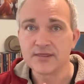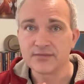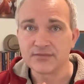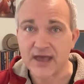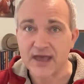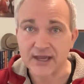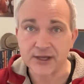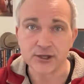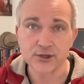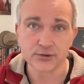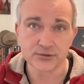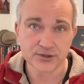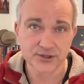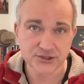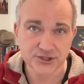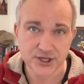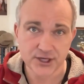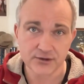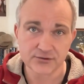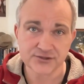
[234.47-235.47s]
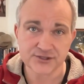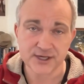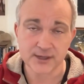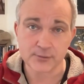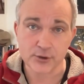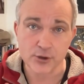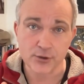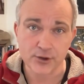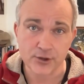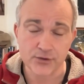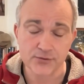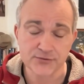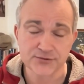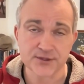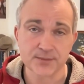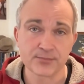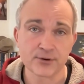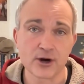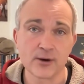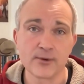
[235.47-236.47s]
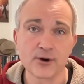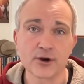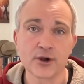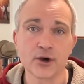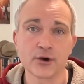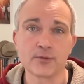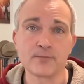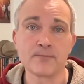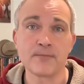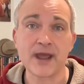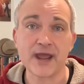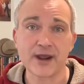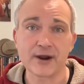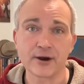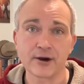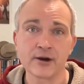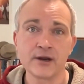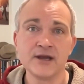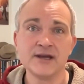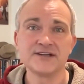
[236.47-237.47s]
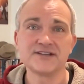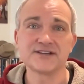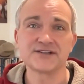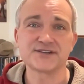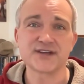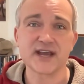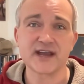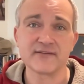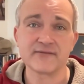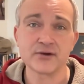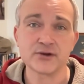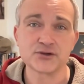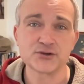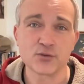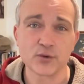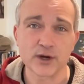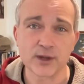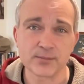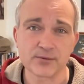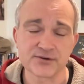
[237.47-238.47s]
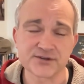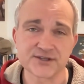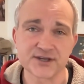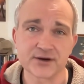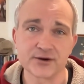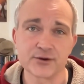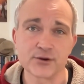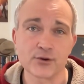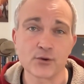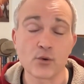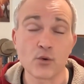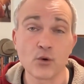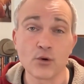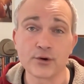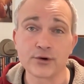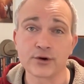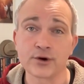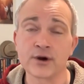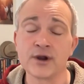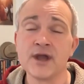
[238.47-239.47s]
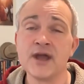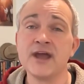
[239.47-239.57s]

thank you to GenoStem. You can use the promo code MAYOR to save 20% on your order,